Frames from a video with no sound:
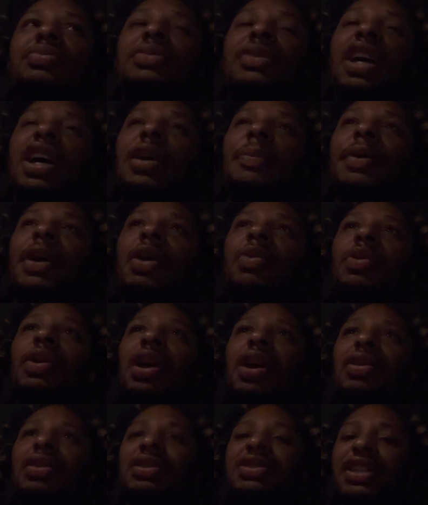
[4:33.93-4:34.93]
help out with
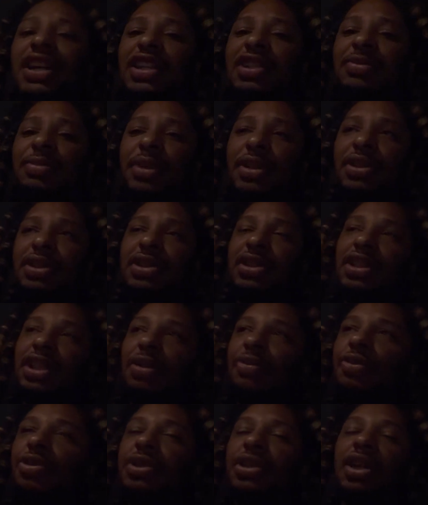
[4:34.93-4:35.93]
all the text messages, because
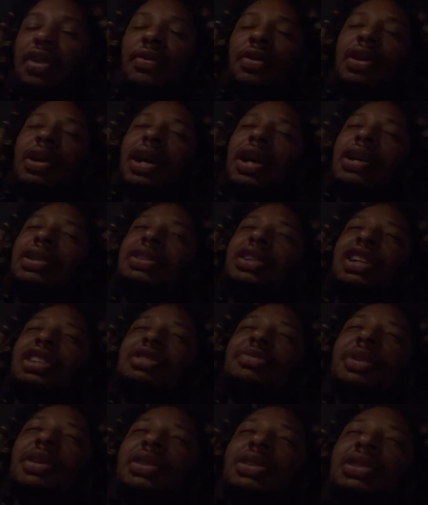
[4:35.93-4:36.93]
I'm receiving a lot of text
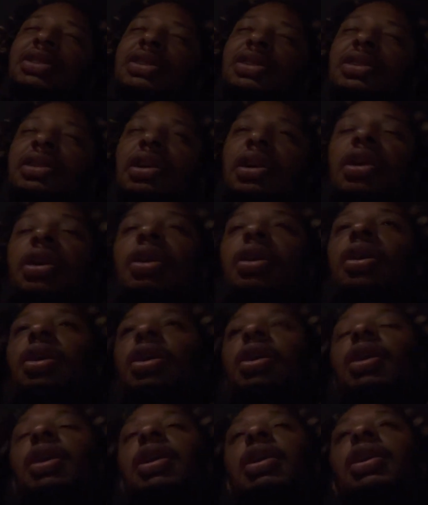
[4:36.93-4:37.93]
messages,
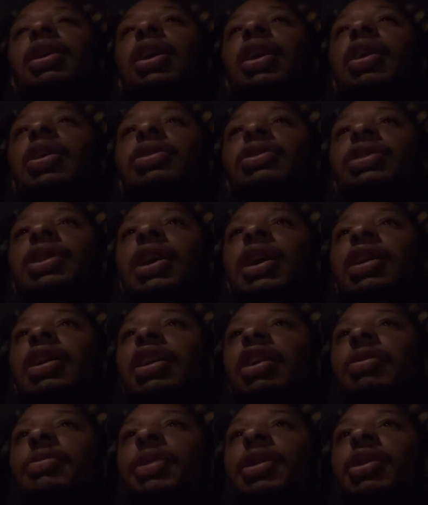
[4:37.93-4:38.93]
a lot of calls, a lot of
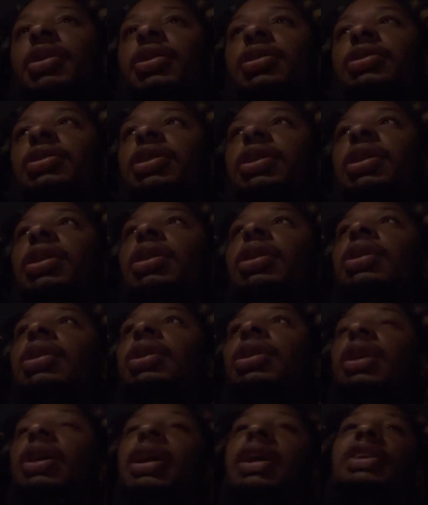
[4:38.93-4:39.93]
emails,
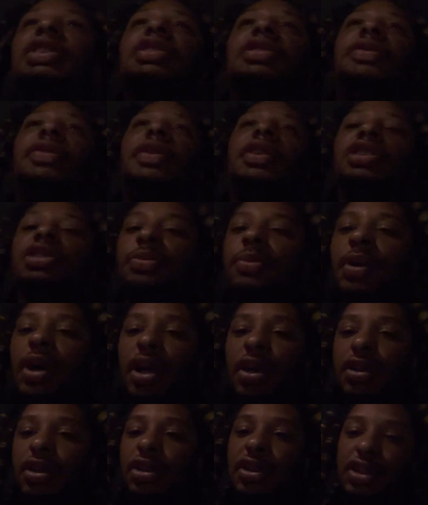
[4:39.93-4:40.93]
and I just feel it's
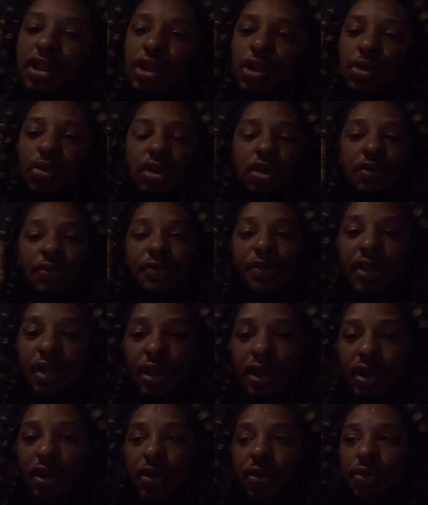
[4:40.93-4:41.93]
better to just do a
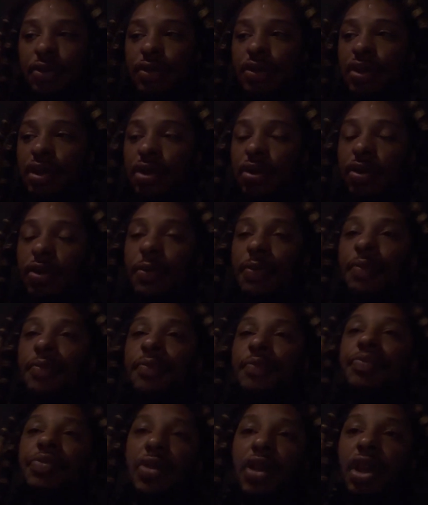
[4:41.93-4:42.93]
video. So,
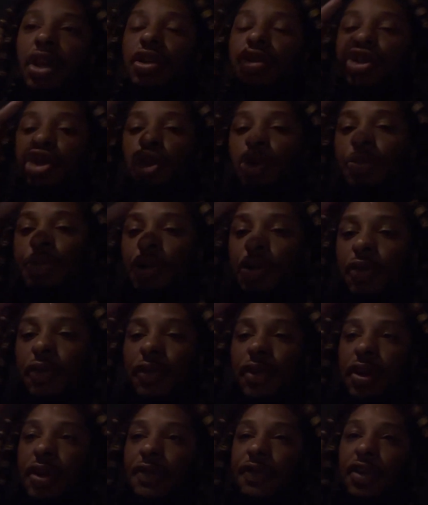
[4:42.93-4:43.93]
two blue
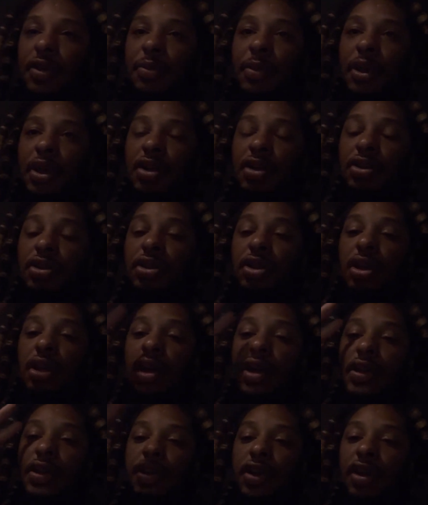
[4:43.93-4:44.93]
fawn females,
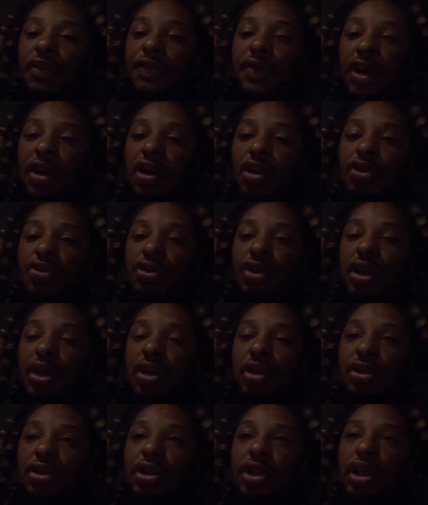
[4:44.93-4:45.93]

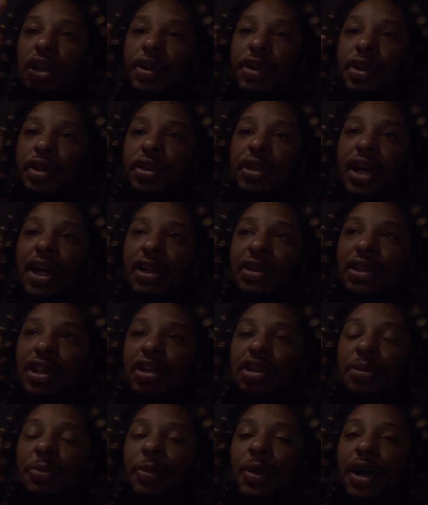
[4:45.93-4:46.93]
$3,500,
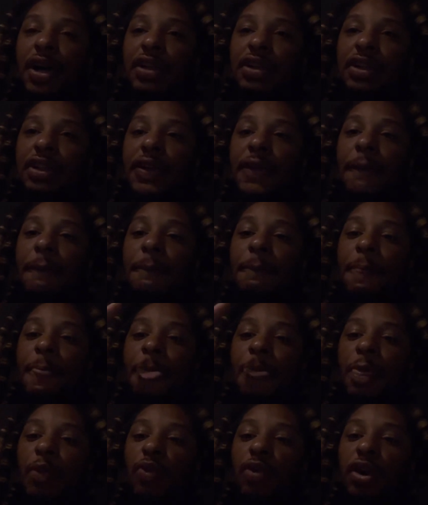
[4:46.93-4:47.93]
$1,000 deposit.
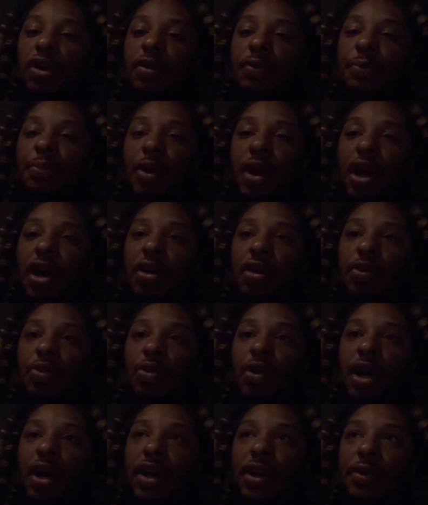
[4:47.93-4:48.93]
One brown and
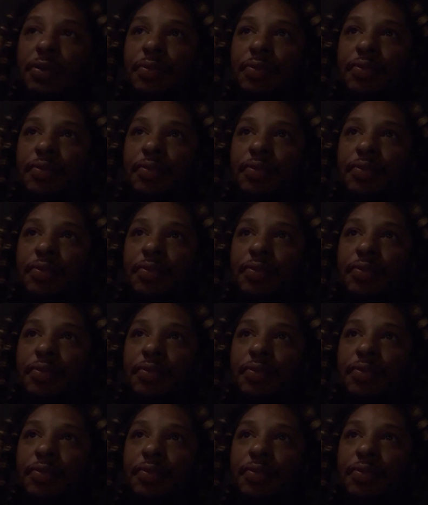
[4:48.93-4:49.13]
white